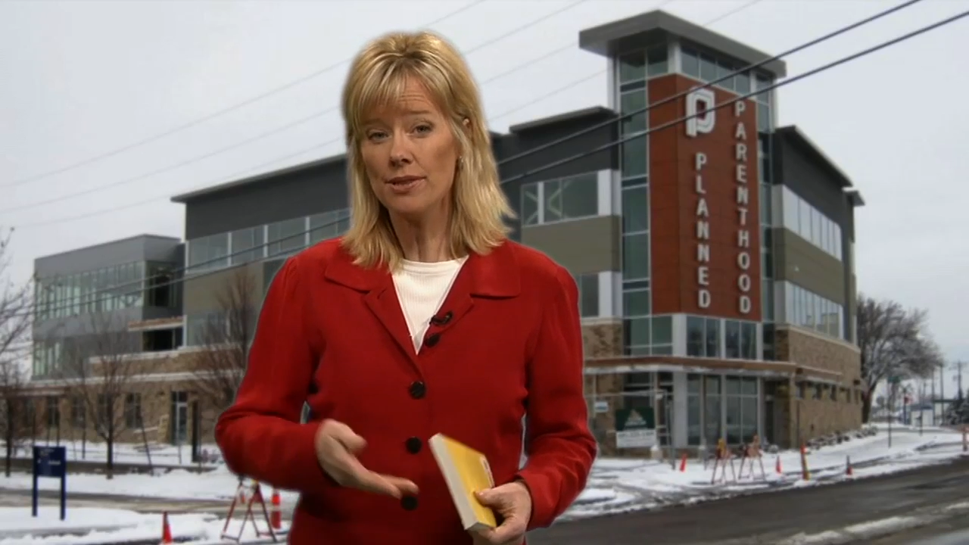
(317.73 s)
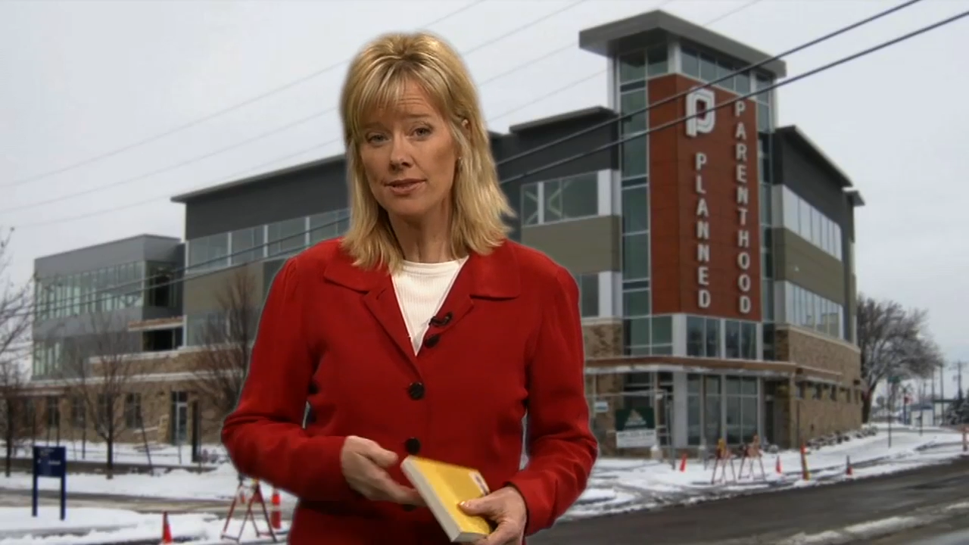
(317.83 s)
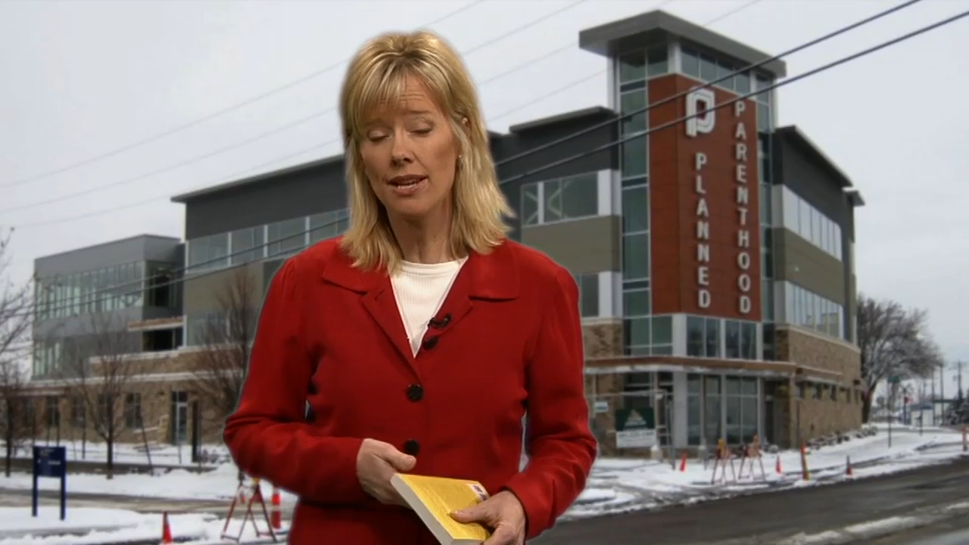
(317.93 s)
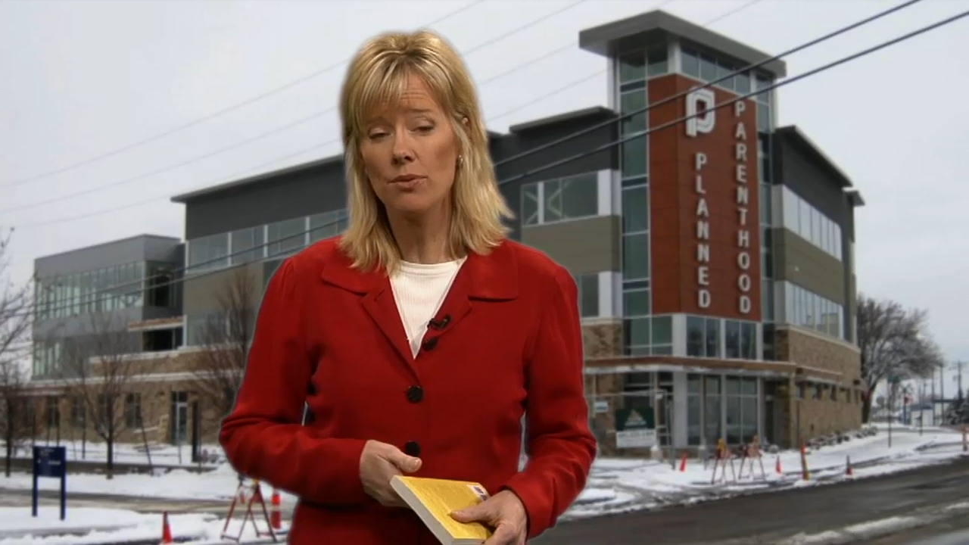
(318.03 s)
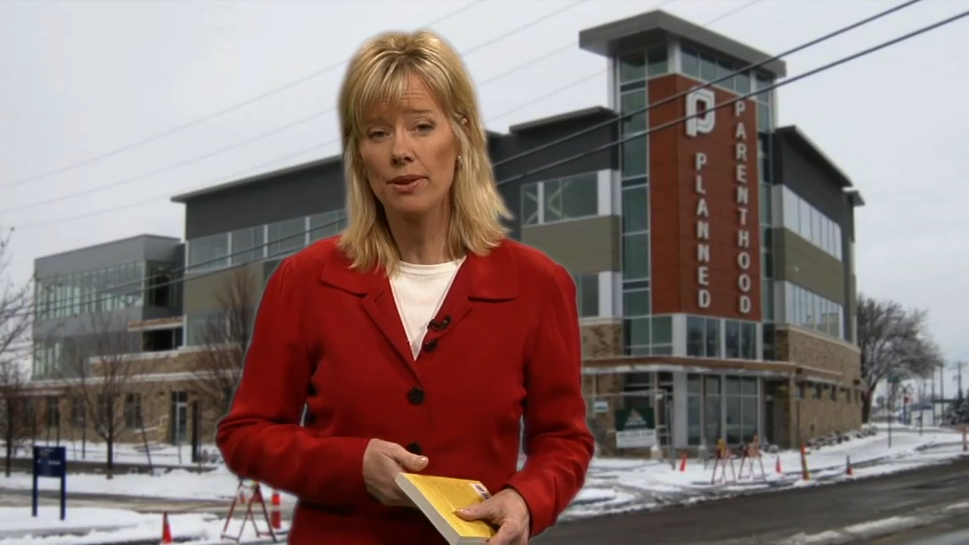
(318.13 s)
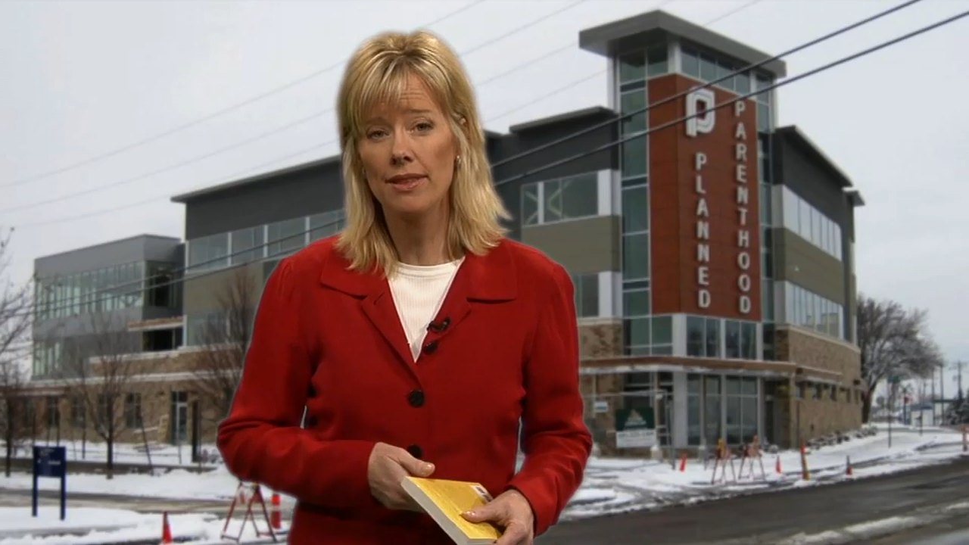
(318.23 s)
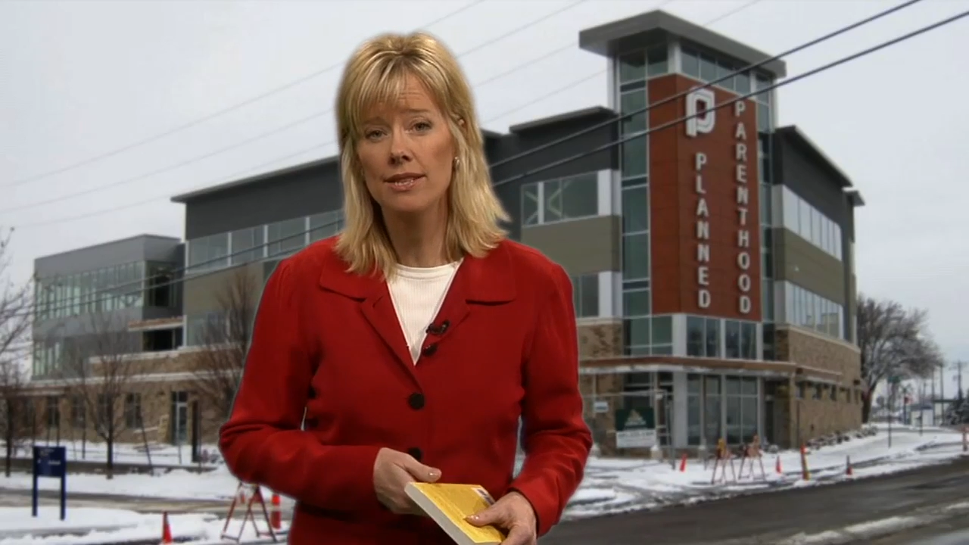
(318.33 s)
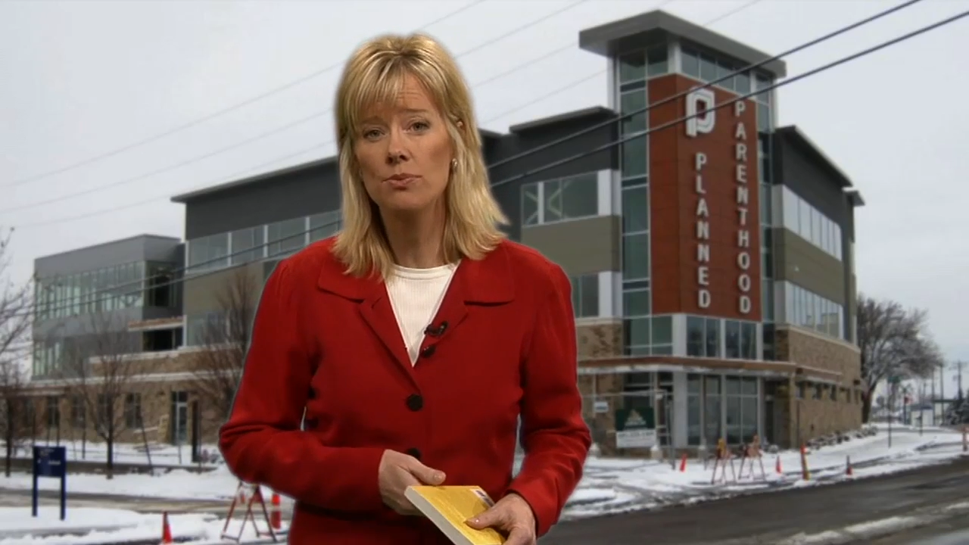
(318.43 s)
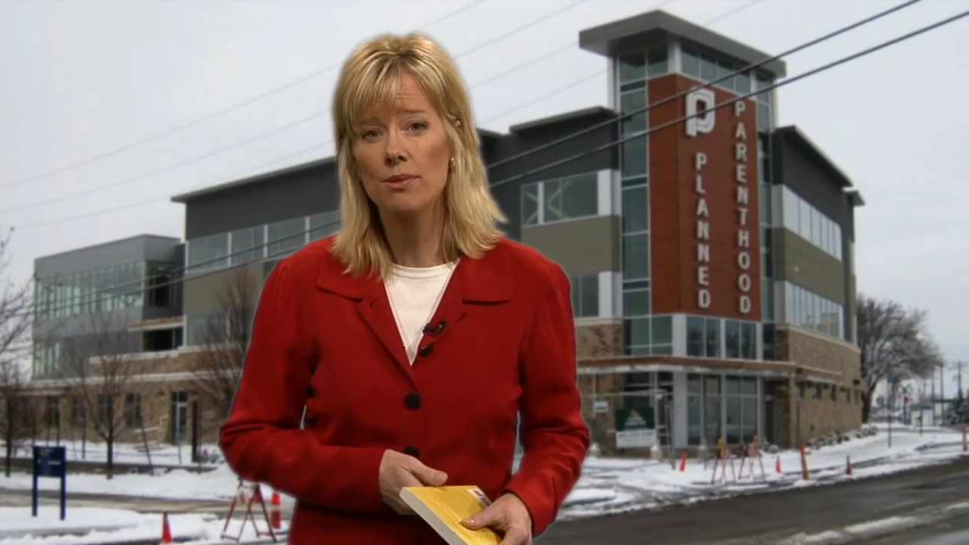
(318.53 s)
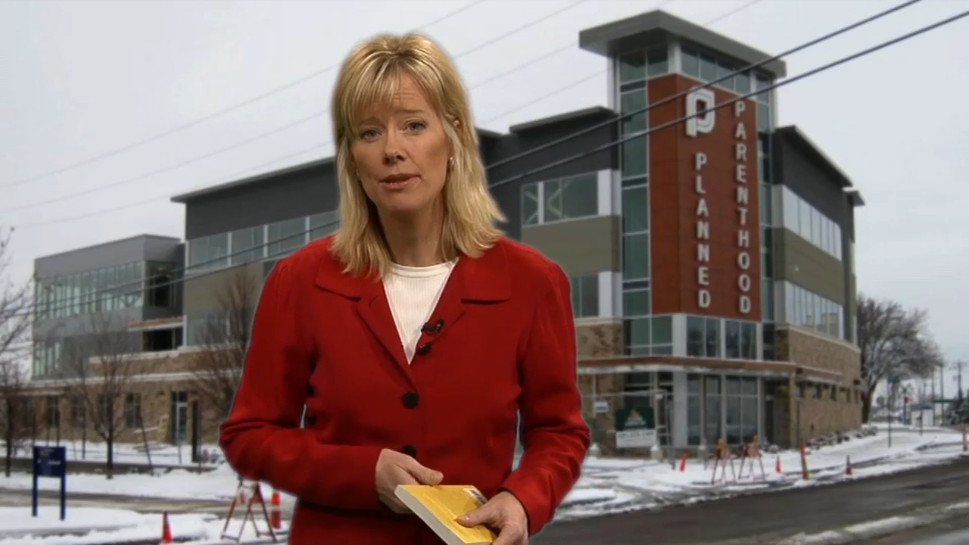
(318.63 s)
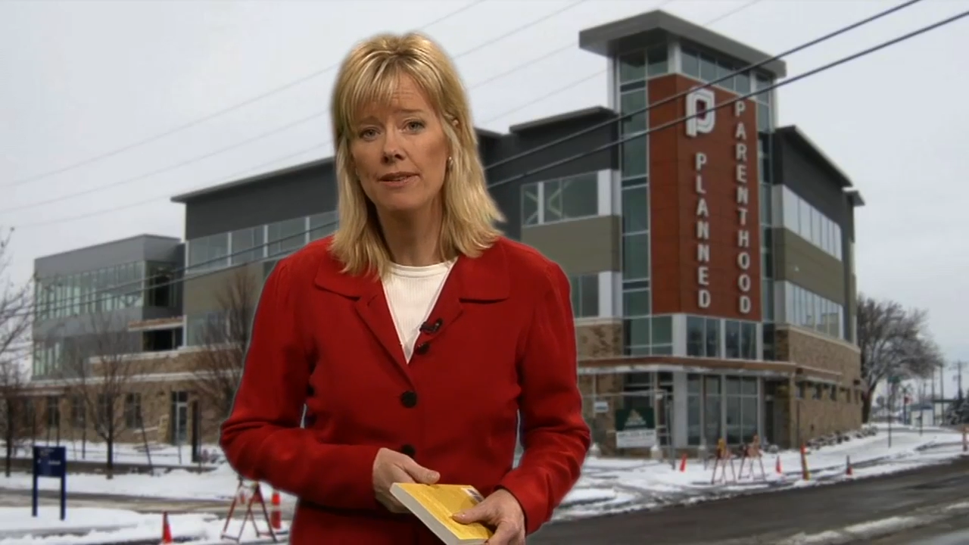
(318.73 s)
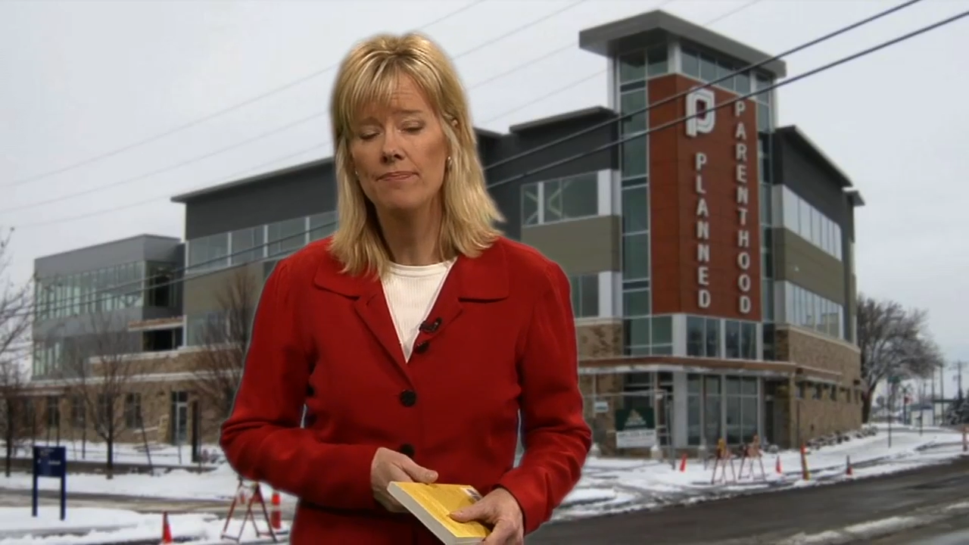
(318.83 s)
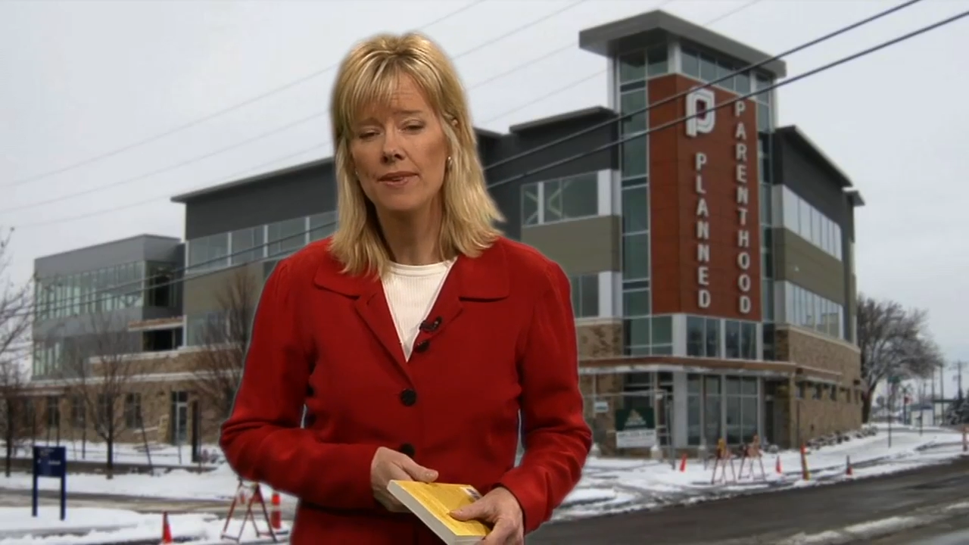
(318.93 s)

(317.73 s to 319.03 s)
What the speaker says: say with these women,